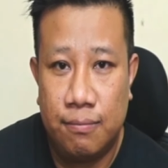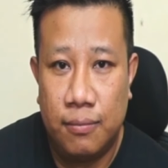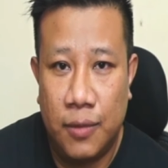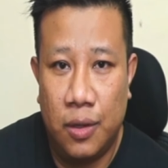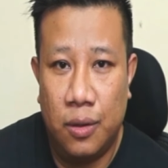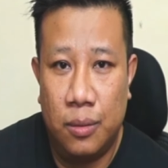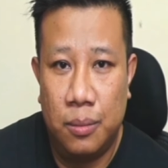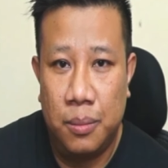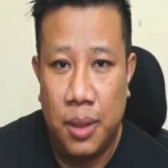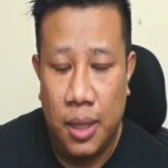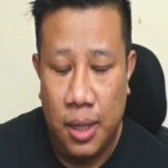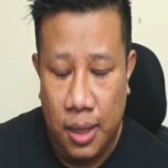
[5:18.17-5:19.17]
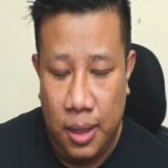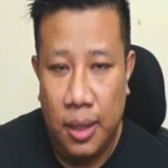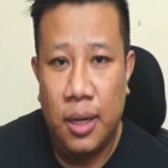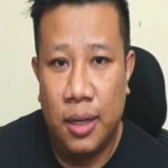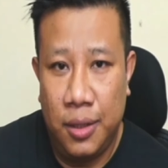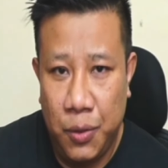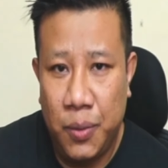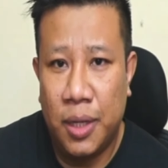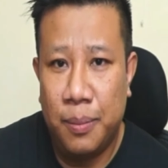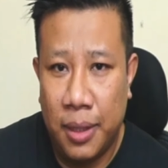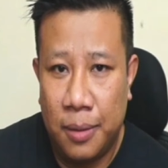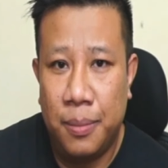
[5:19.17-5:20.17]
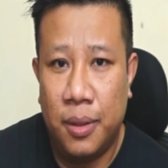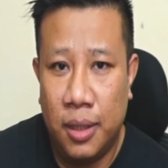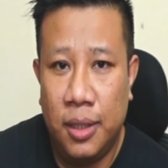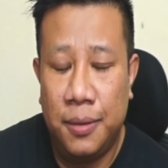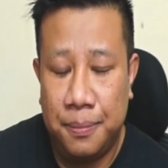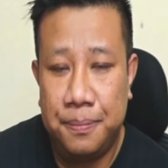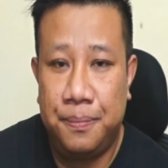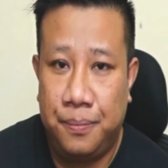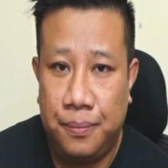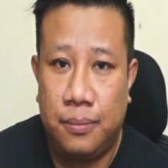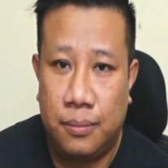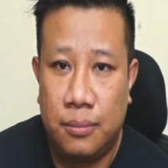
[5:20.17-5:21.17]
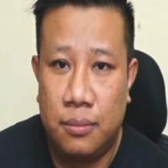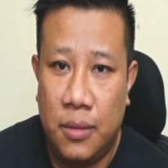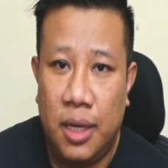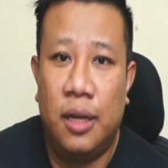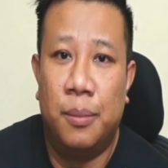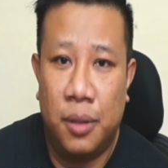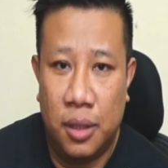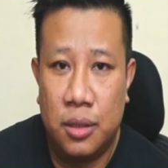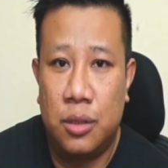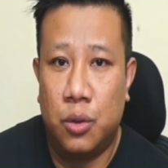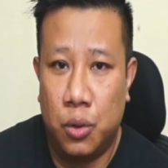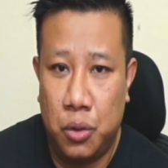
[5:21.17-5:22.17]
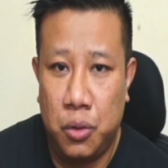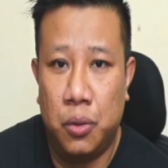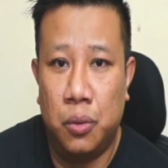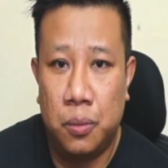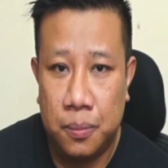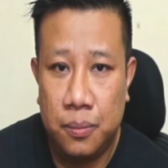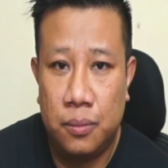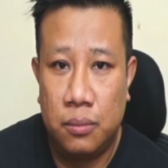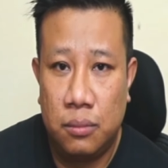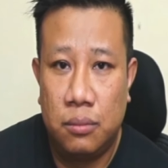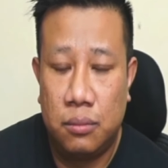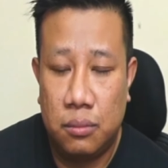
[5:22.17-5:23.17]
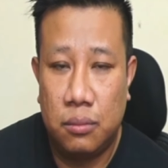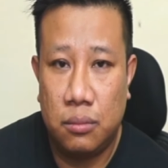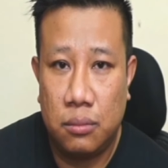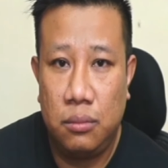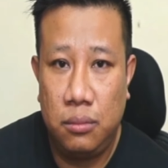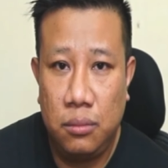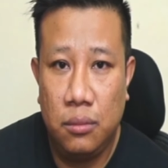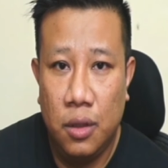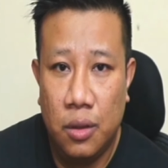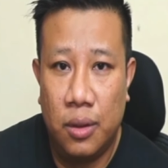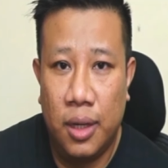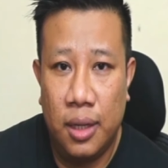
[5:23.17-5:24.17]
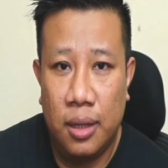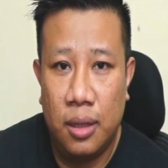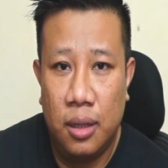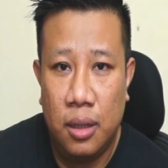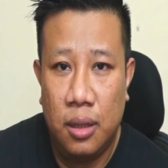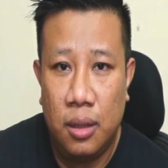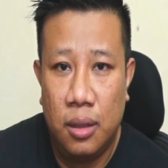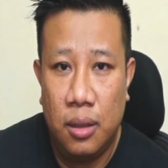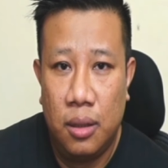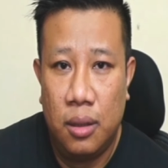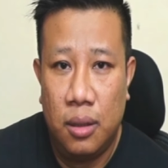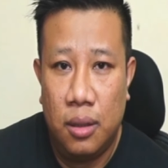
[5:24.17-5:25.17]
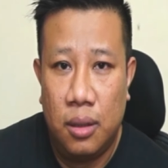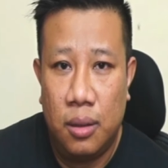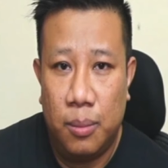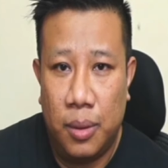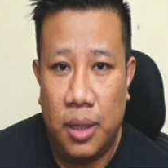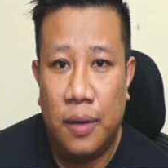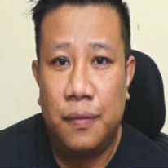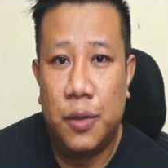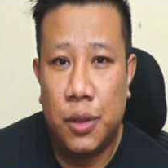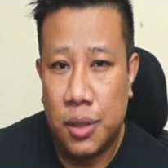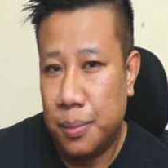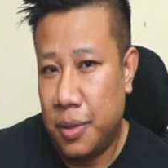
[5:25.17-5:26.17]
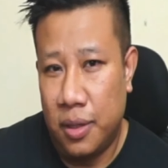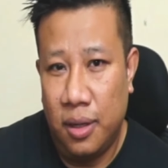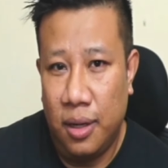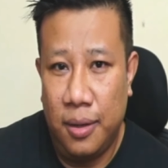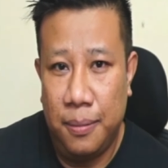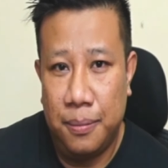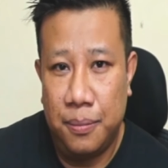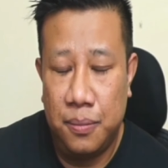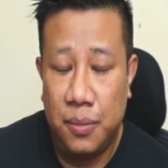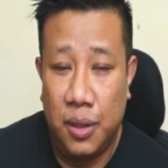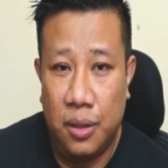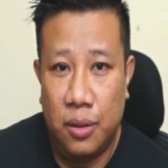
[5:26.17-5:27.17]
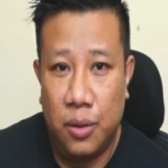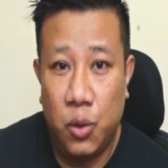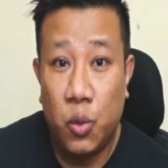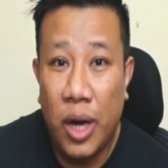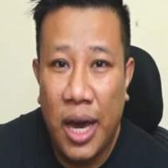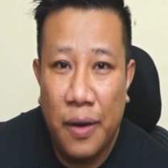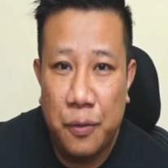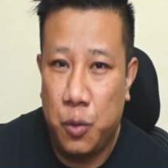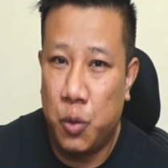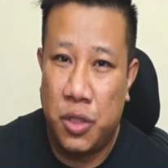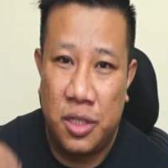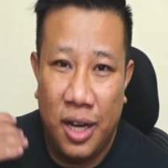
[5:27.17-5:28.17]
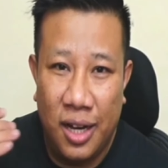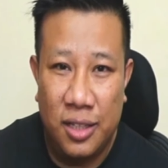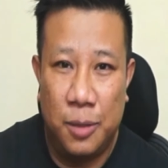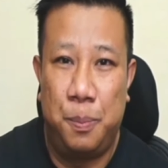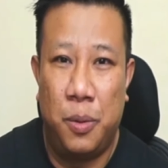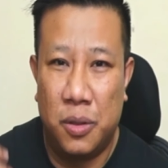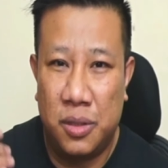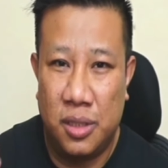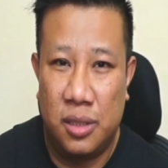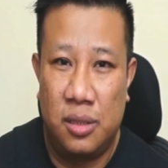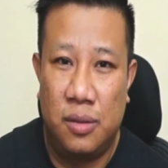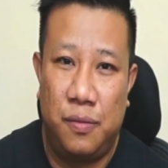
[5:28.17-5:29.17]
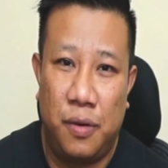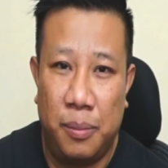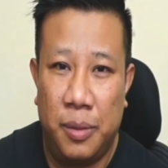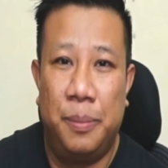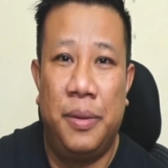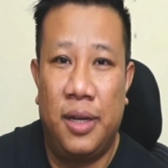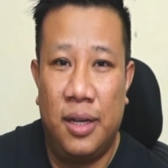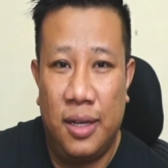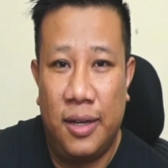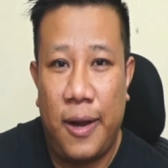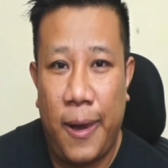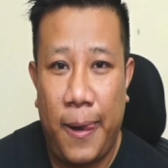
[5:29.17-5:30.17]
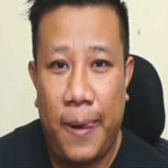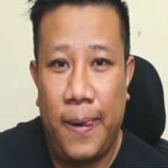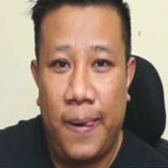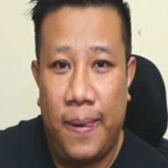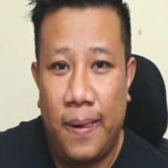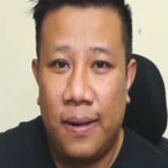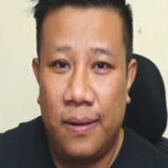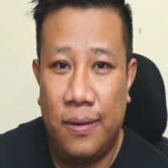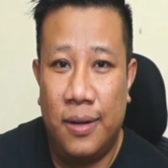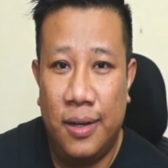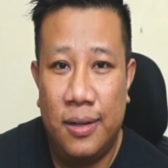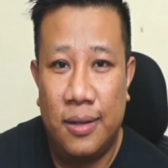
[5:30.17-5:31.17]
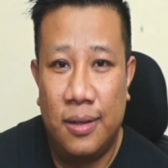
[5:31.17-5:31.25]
You know, yeah, you can make money in a month or two, right? But after some time, you know, you have to start the process from the beginning, right?